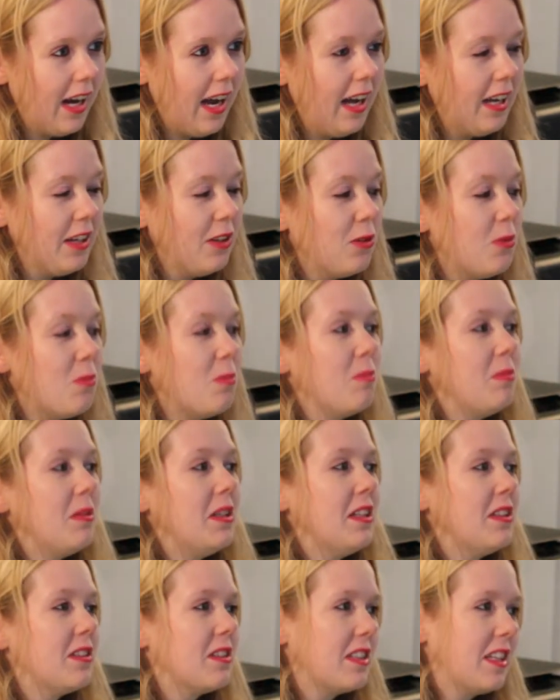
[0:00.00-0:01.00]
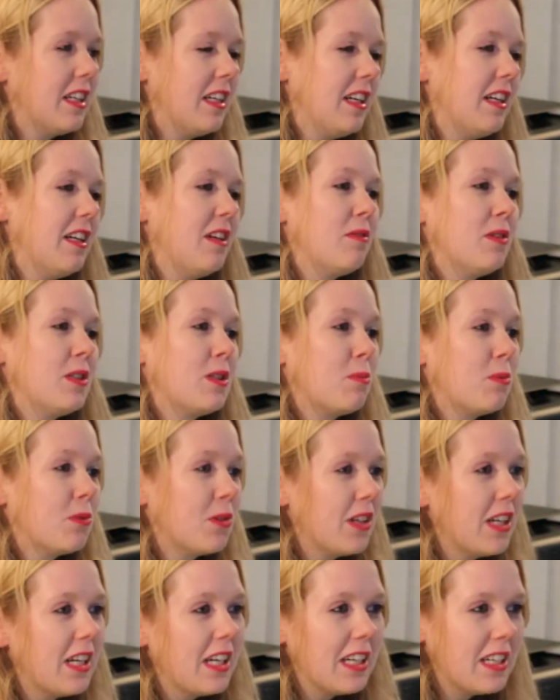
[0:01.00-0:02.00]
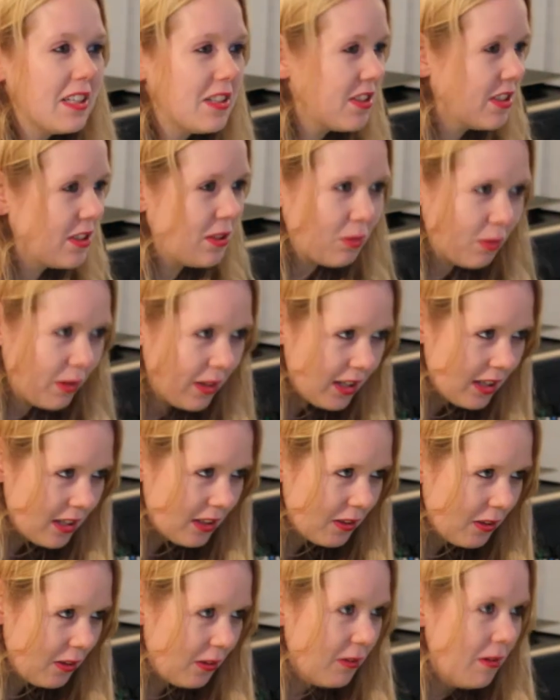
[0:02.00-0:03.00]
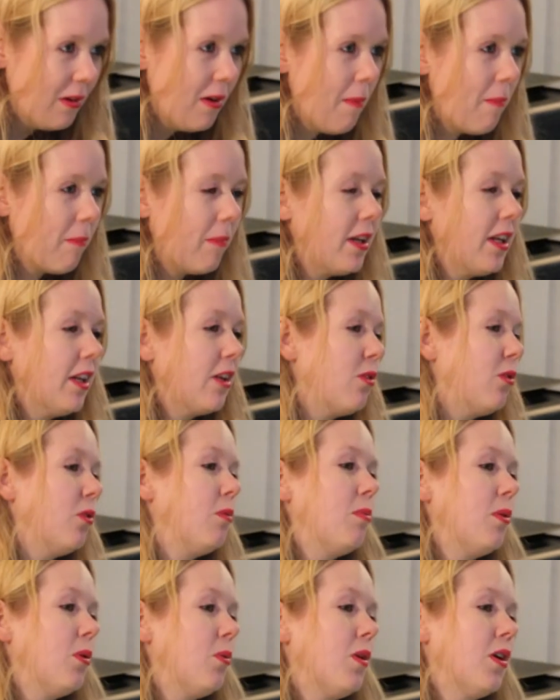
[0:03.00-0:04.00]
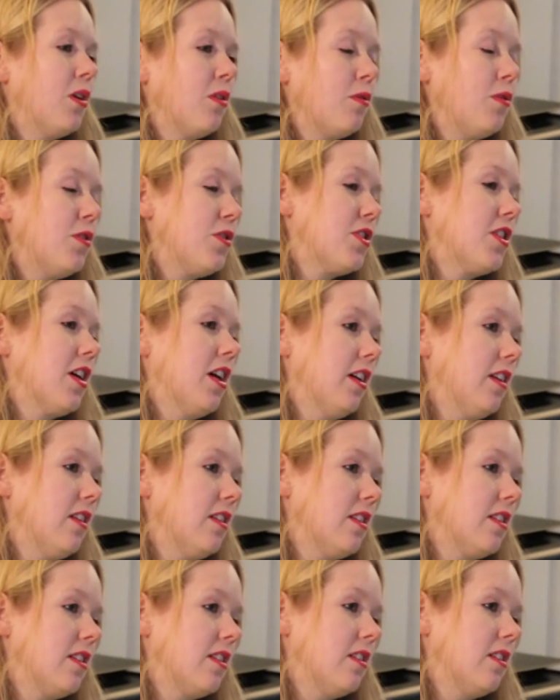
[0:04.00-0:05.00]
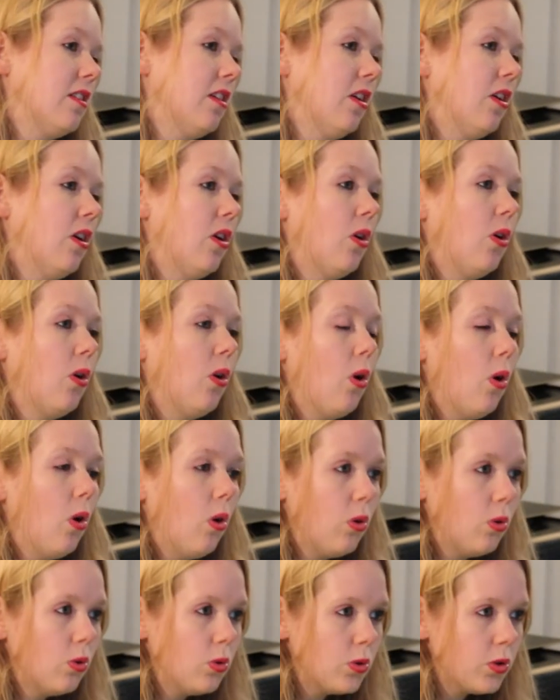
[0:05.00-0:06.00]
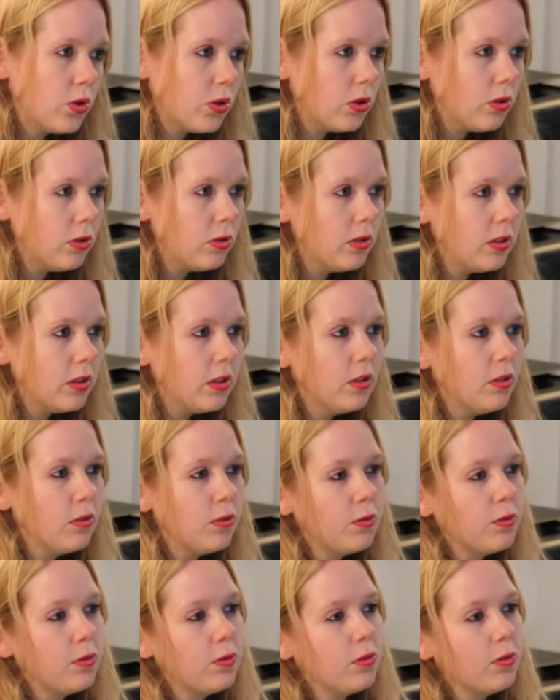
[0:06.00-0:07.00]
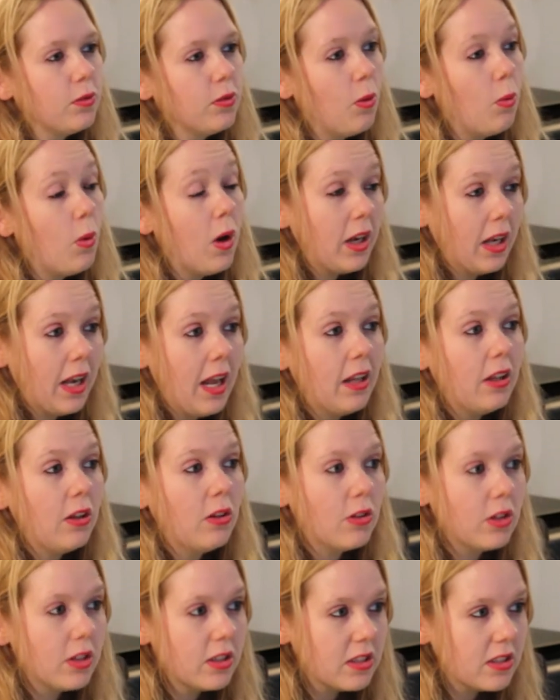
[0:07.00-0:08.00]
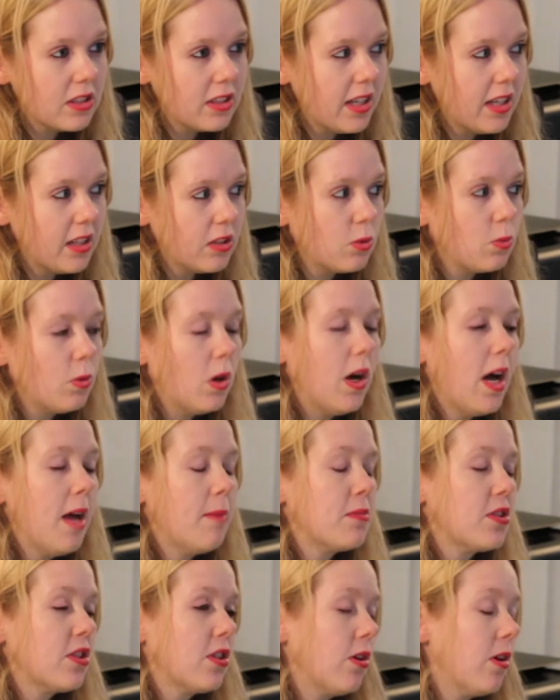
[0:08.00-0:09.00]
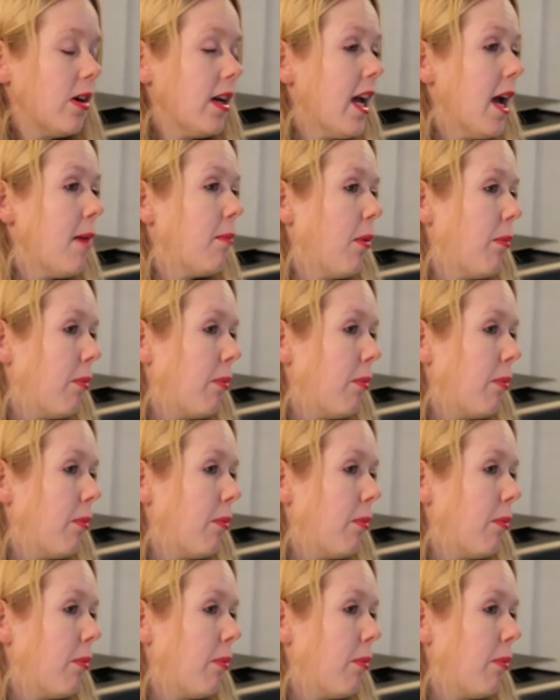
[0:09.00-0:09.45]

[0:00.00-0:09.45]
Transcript: I don't mean to say that if it's poor English, it's fake, no, but that could be one of the signs. Also, if one landlord says, well, I'm sorry, I'm